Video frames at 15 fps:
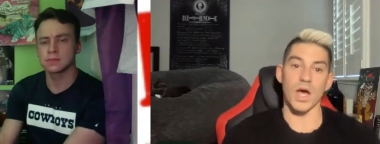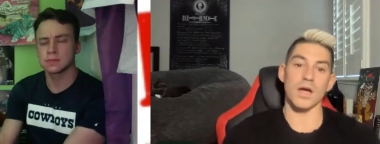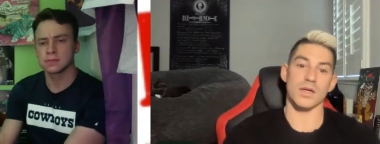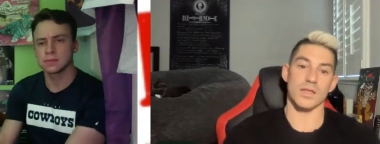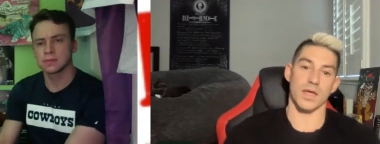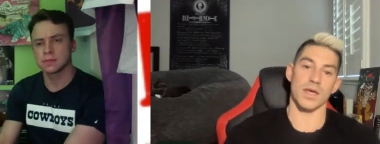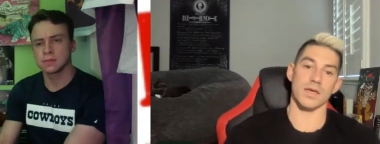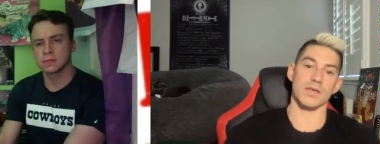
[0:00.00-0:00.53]
Speaker 1: luck,
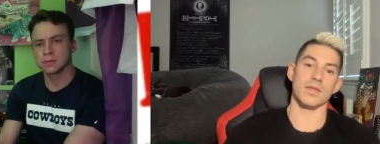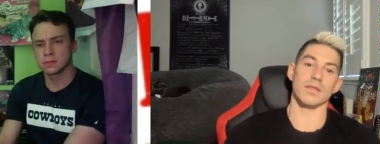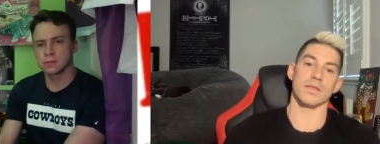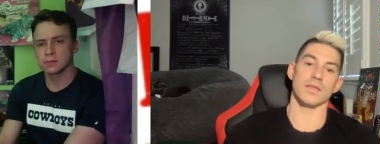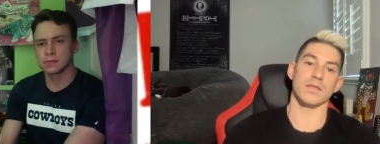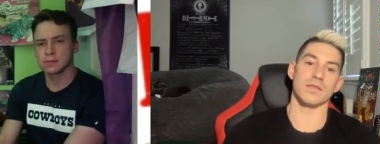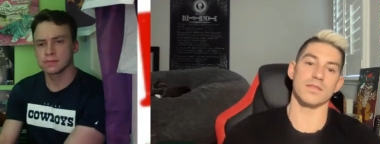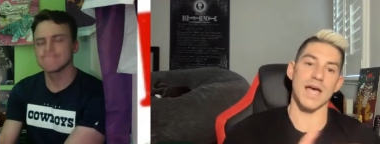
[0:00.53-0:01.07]
like
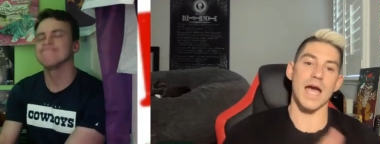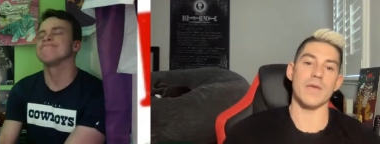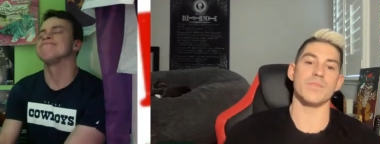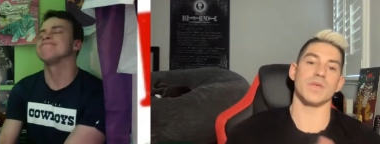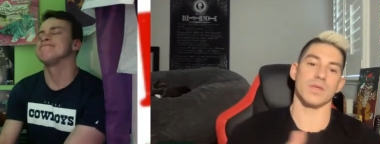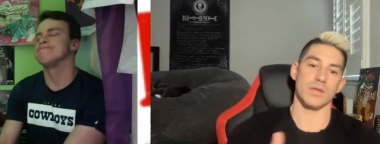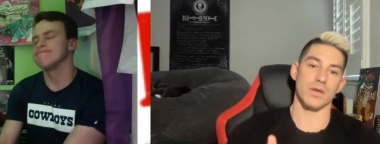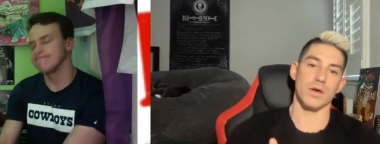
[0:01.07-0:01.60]
the
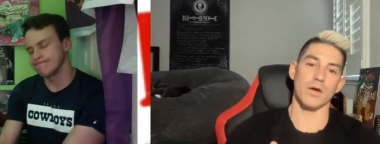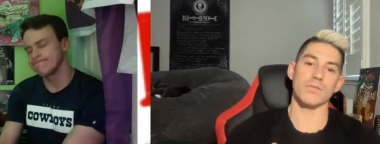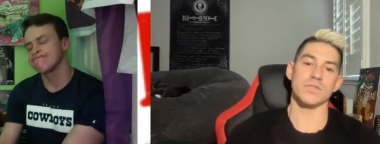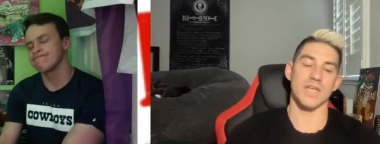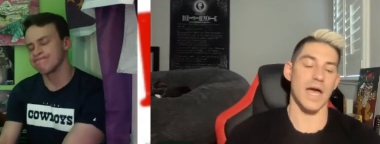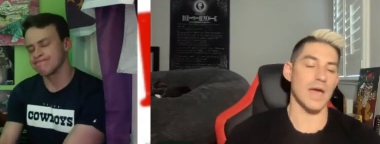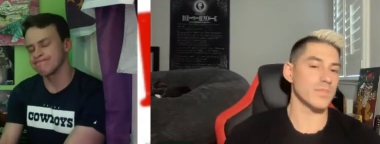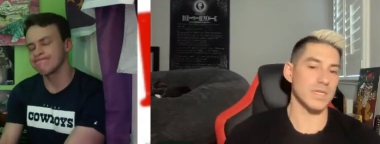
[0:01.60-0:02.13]
timing, you know,
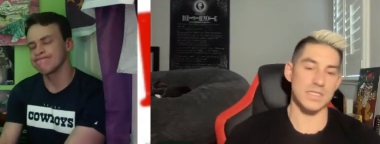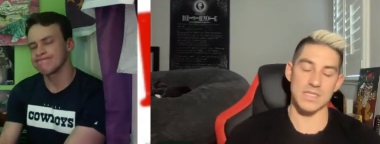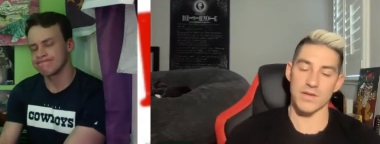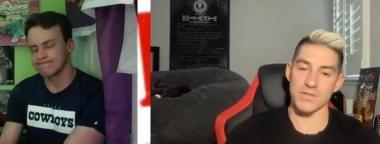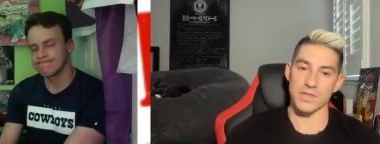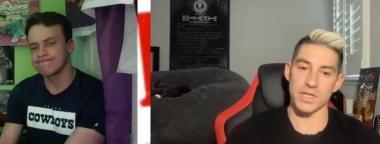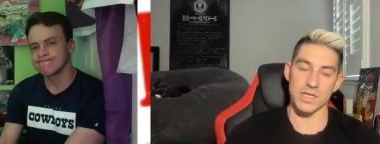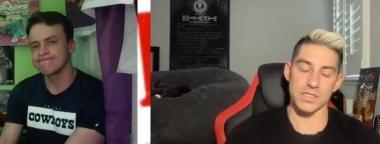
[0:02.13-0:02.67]
timing is
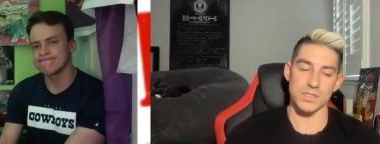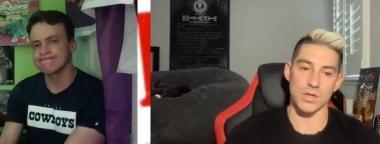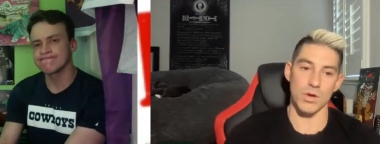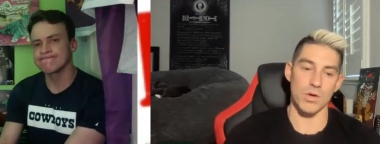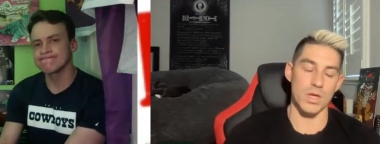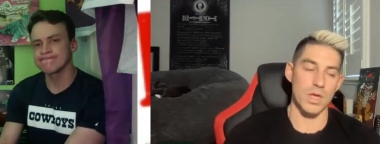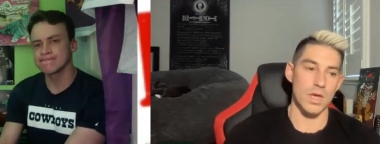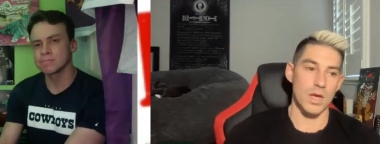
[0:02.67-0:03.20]
everything.
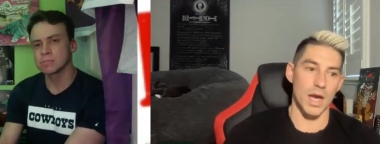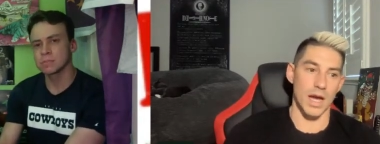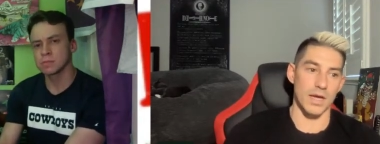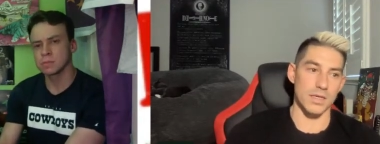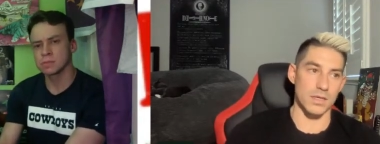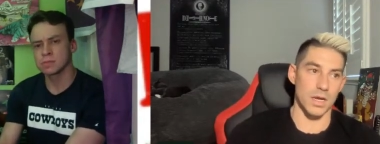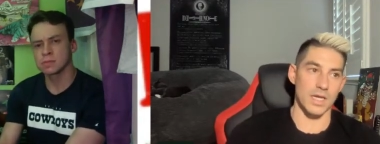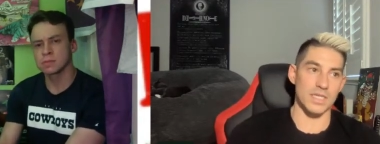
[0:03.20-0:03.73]
So,
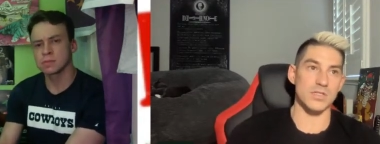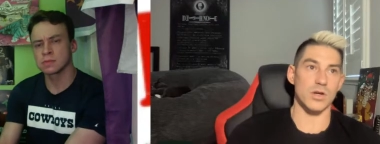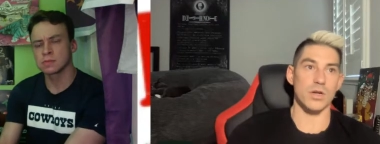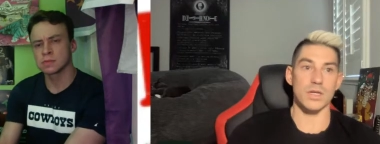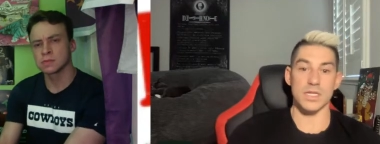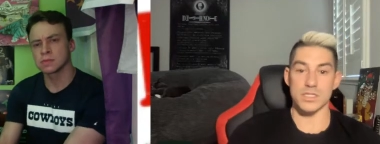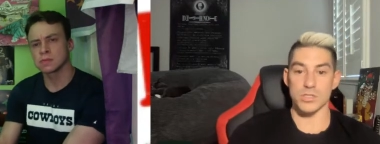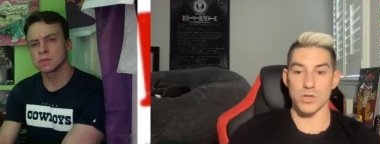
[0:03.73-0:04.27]
you know, I started
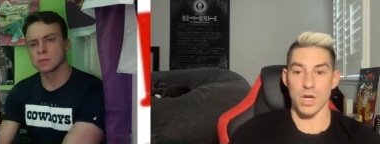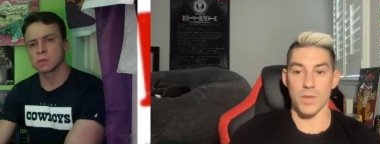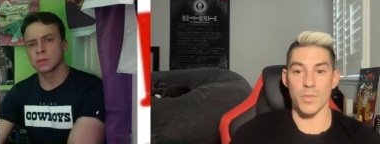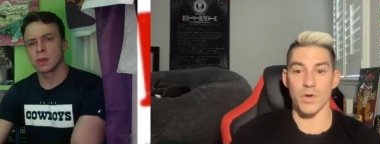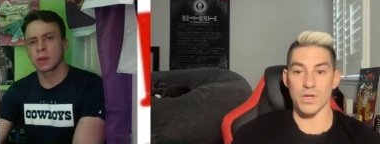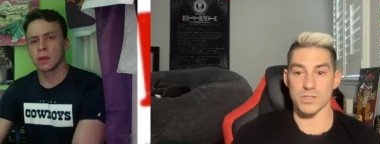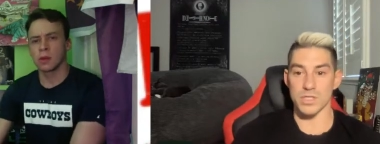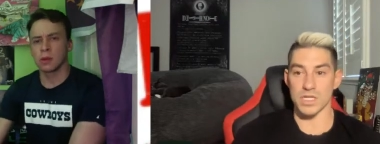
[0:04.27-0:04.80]
on Instagram
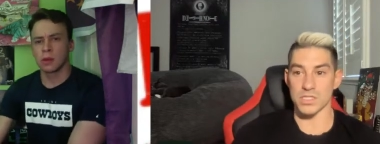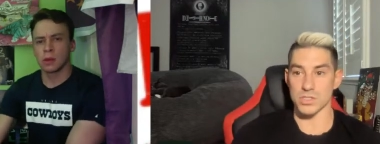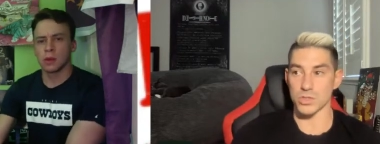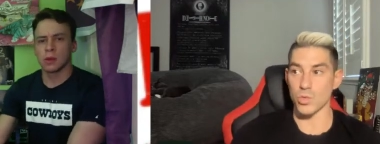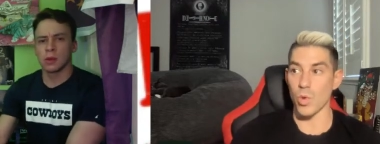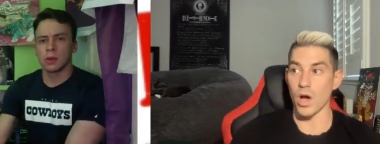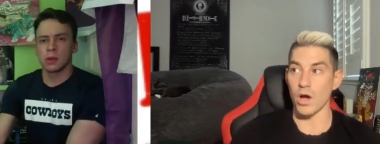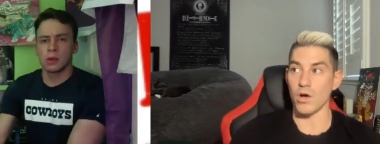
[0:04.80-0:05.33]
around
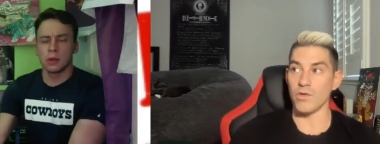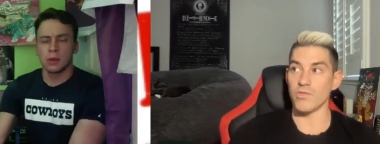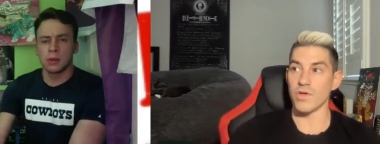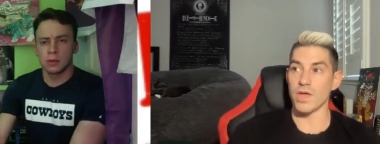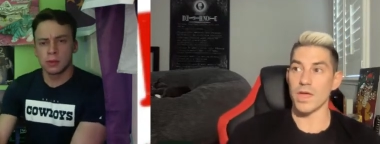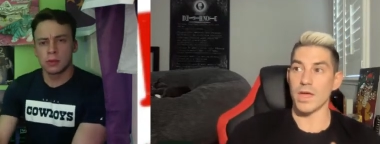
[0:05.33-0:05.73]
2012.